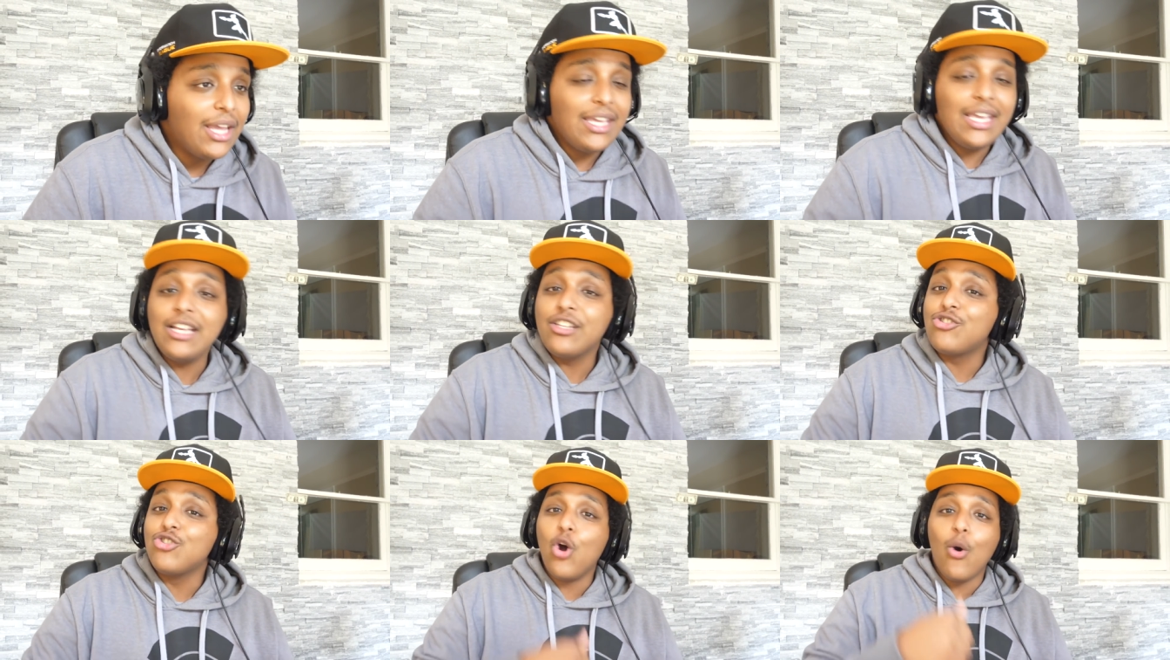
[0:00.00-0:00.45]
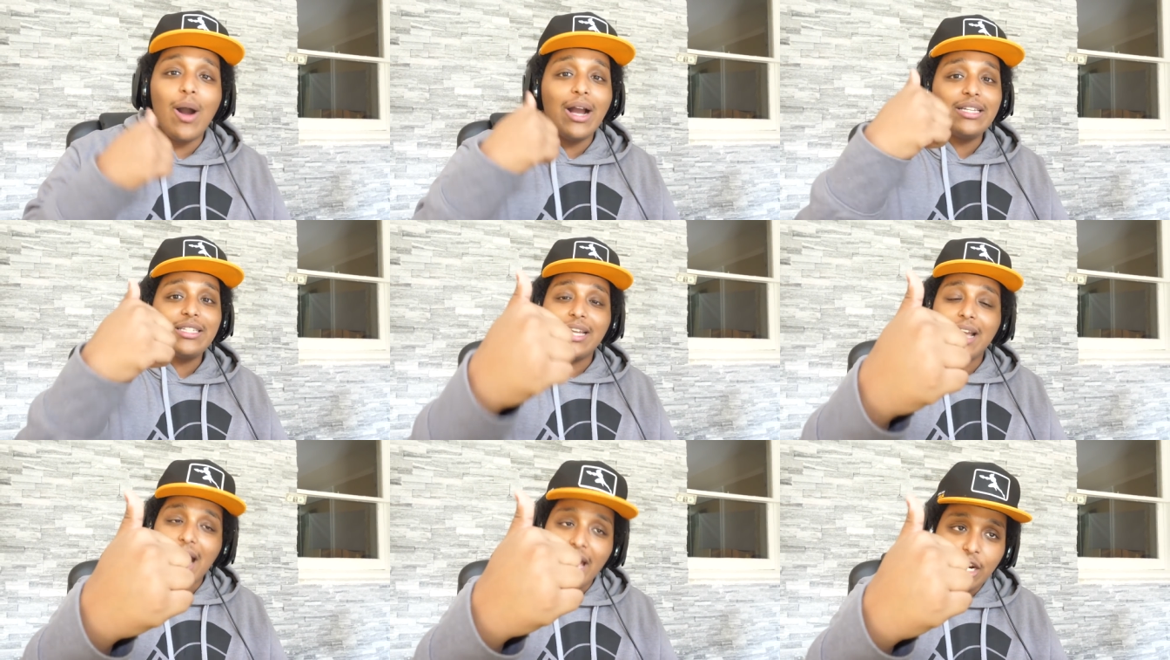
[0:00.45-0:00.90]
He has no
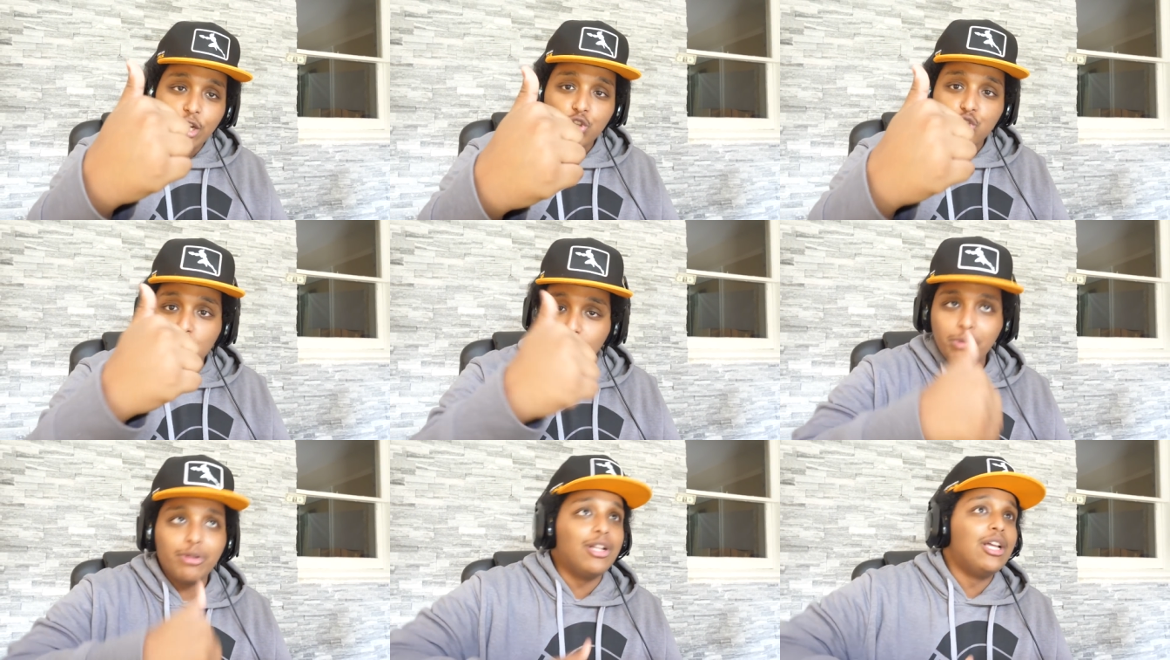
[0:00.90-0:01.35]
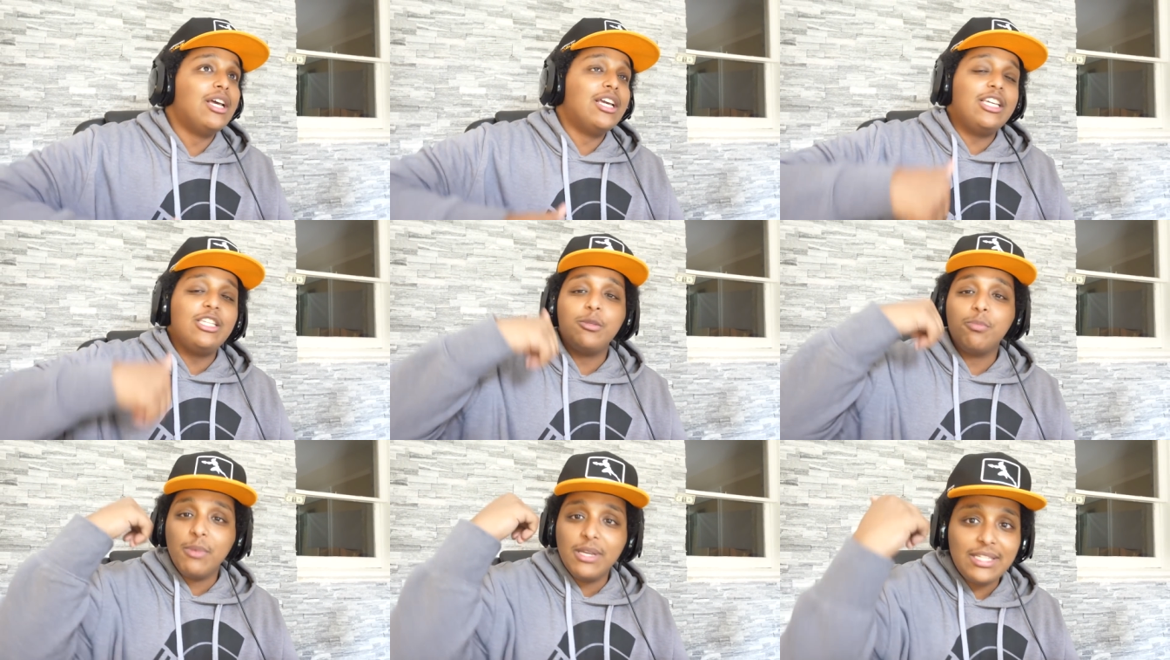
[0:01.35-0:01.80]
idea how to dribble,
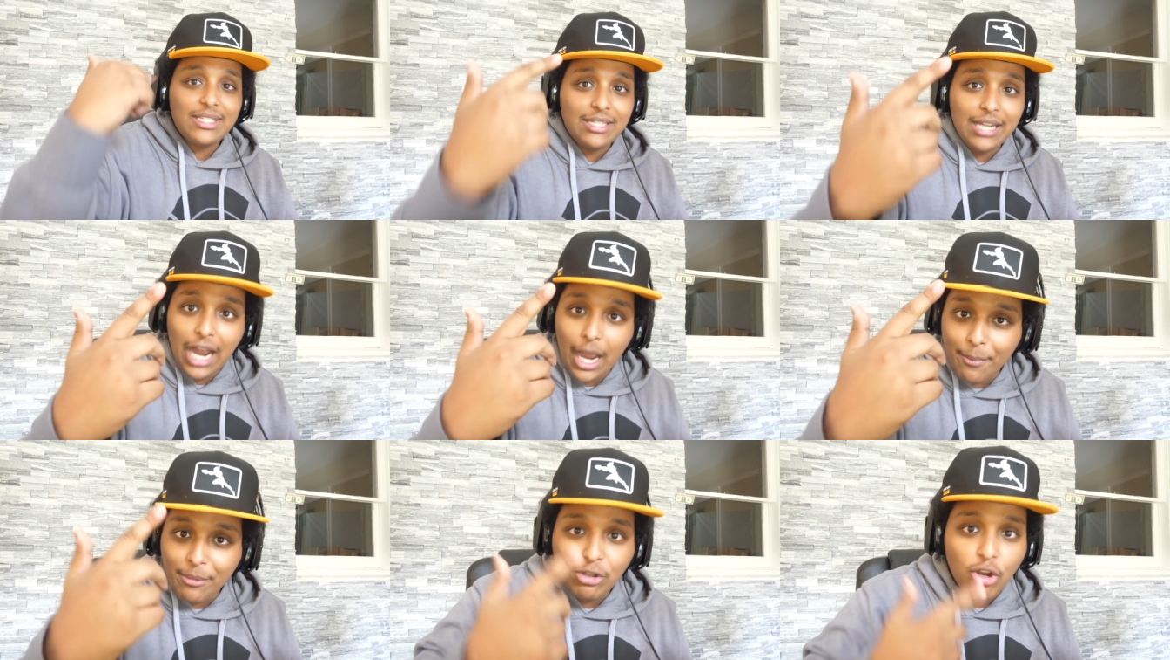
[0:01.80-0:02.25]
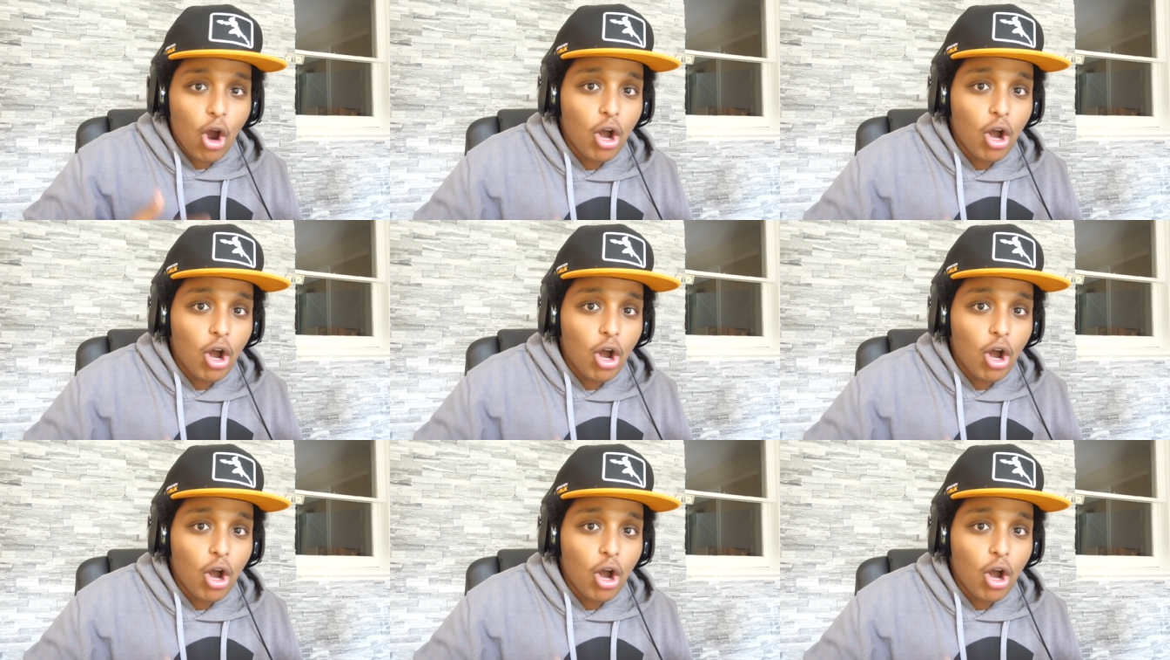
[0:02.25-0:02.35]
he's mistiming